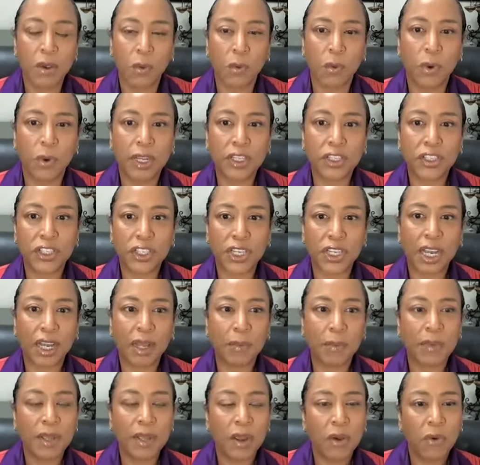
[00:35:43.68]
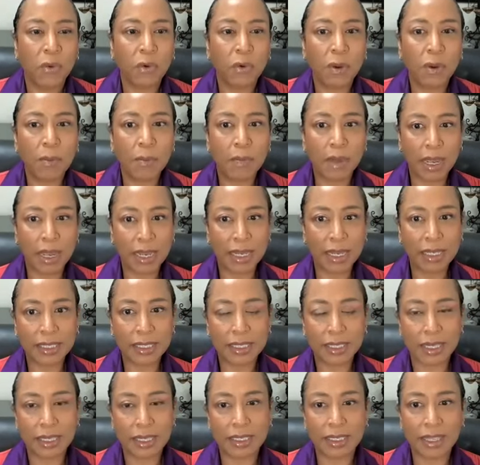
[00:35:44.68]
which um,
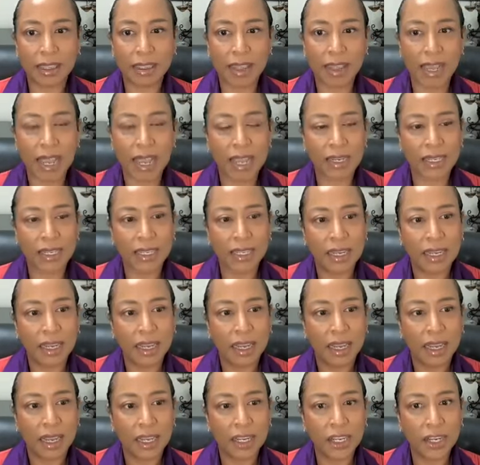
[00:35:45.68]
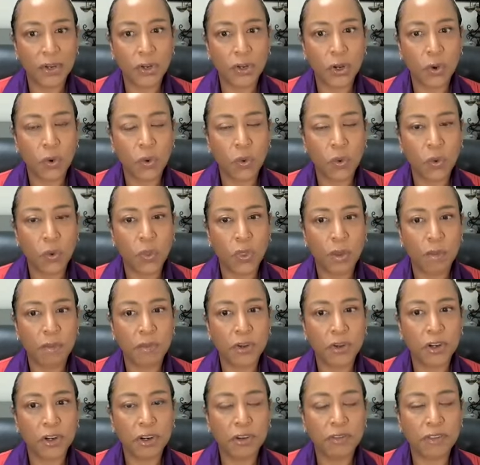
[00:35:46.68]
reminds us that, you know, the
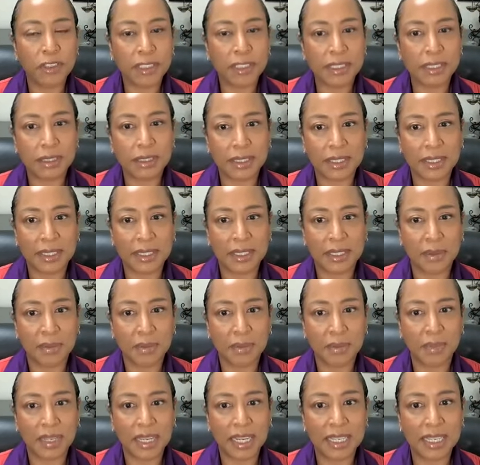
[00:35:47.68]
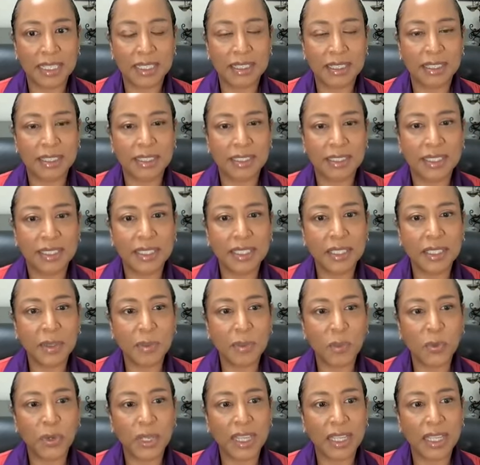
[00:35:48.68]
nervous system is the
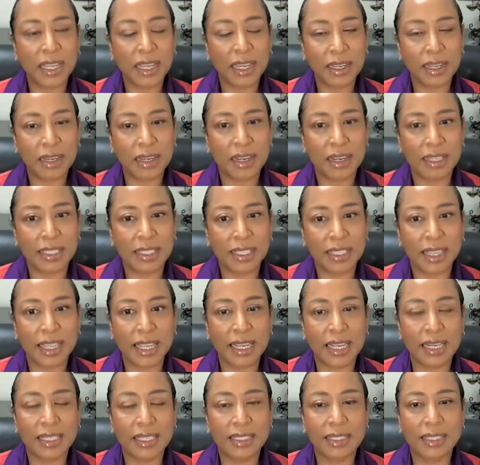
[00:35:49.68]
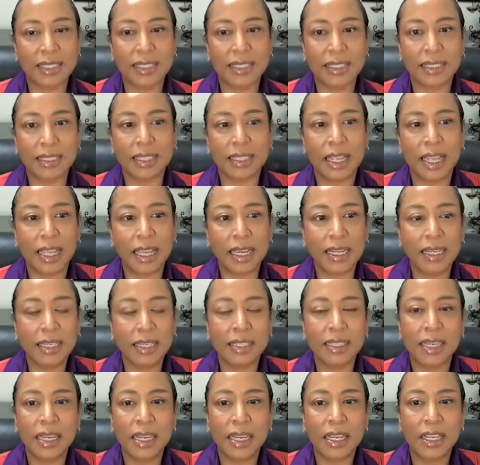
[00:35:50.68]
system within us that is
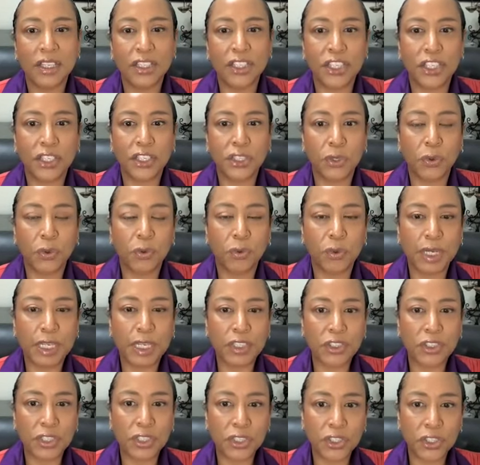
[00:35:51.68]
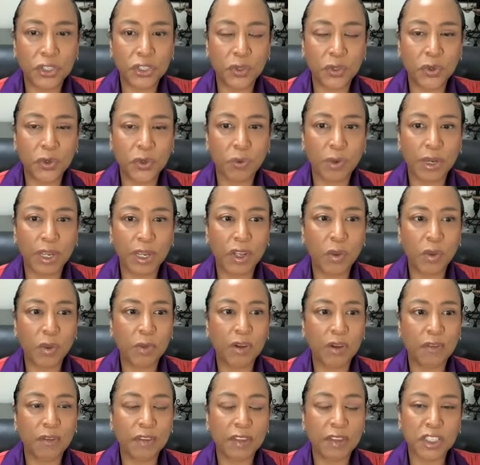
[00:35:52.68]
designed to reach into the realm
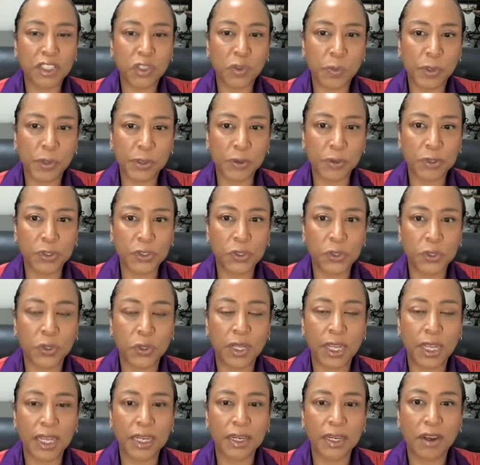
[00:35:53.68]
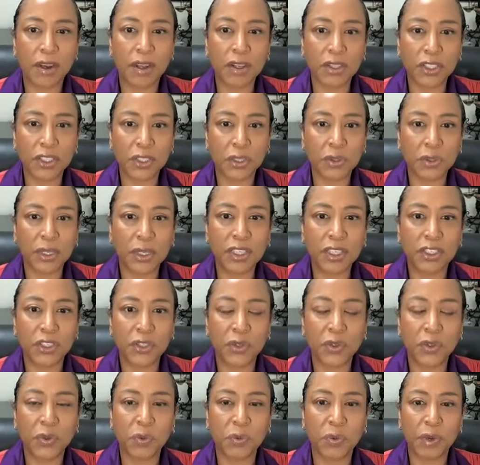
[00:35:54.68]
of the spiritual and also
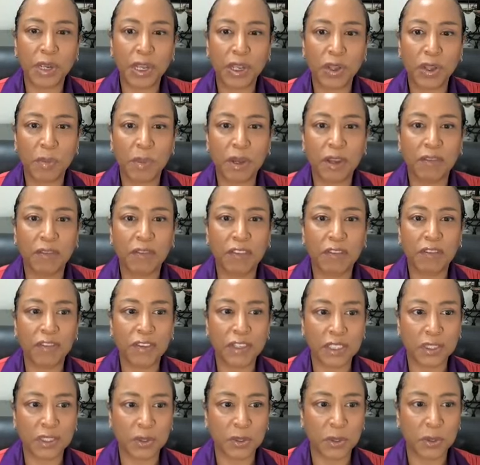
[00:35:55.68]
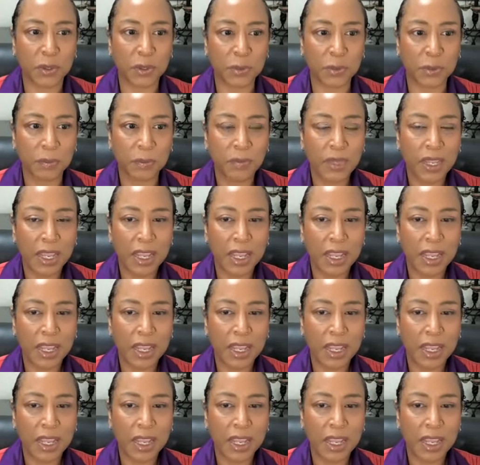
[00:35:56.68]
into the realm of the physical.